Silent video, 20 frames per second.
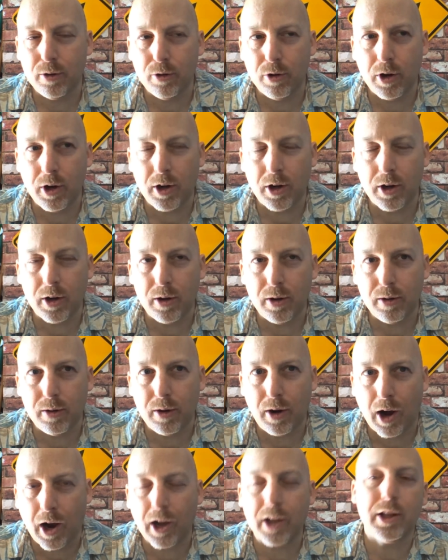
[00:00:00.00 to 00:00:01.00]

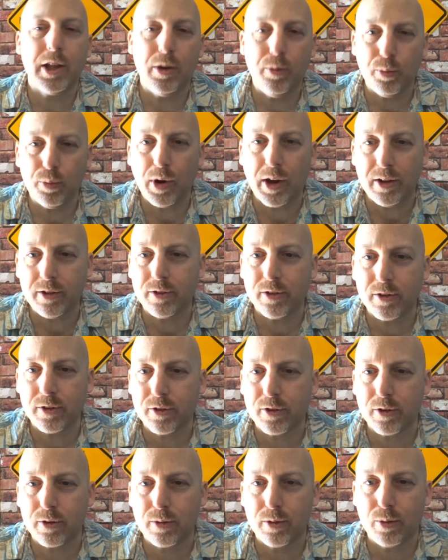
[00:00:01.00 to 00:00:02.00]
highly racist